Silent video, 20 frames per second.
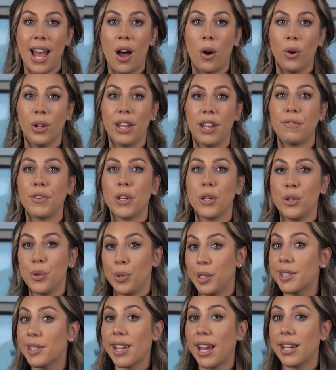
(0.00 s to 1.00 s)
out, if you
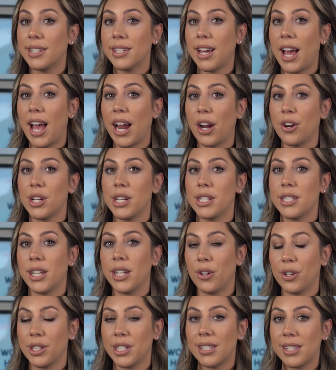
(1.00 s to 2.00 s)
do decide to hire an
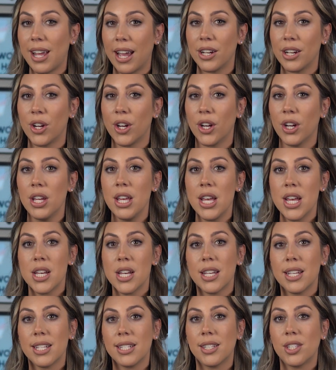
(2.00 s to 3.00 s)
interior designer,
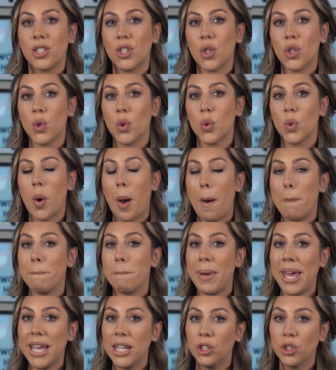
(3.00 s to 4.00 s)
is to
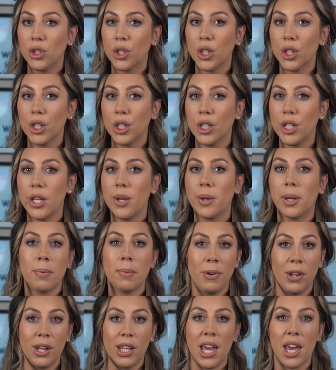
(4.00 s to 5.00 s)
make sure you
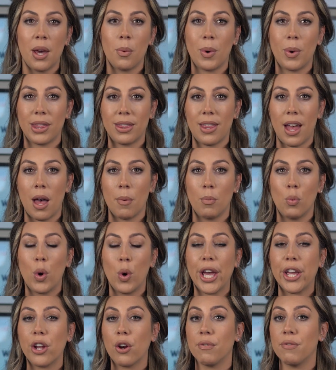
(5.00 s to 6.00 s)
communicate with them
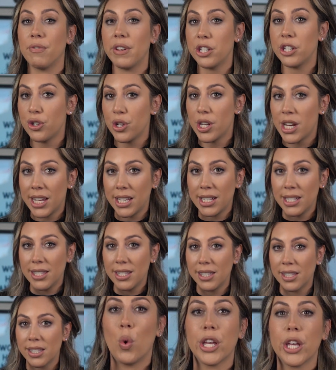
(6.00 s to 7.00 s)
what your vision
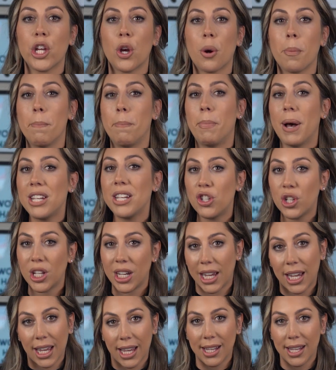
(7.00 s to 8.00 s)
is, what your
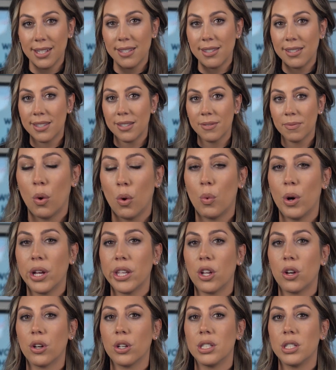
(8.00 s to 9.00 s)
budget is,
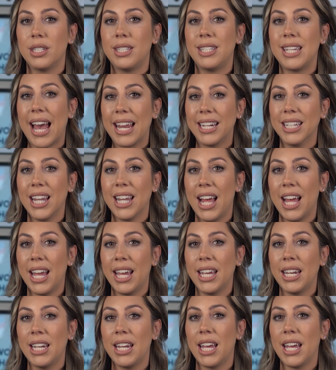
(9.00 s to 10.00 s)
what your
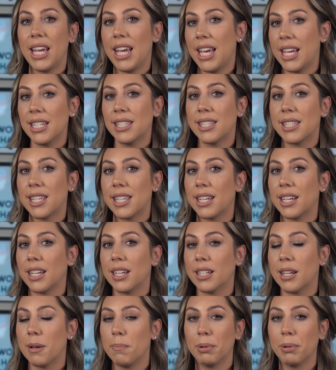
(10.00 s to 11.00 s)
deadline is
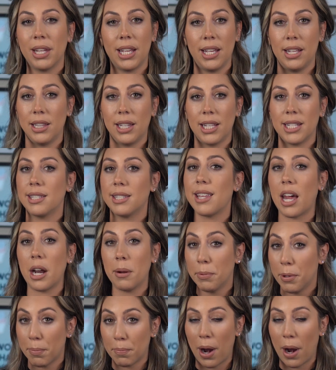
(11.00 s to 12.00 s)
to completely set
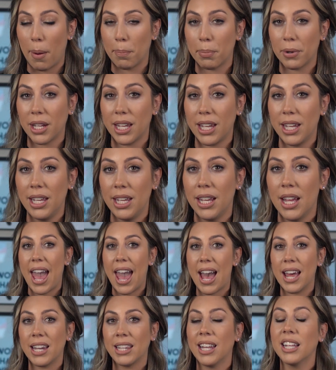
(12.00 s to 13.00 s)
up the property,
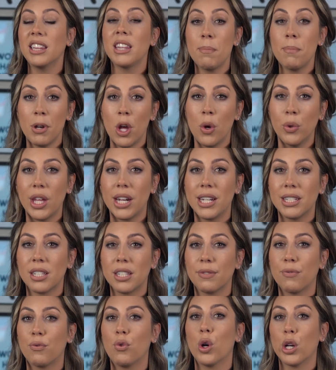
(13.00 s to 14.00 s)
and let them know that it's
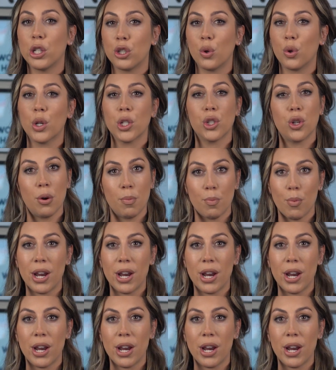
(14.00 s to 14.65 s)
for short-term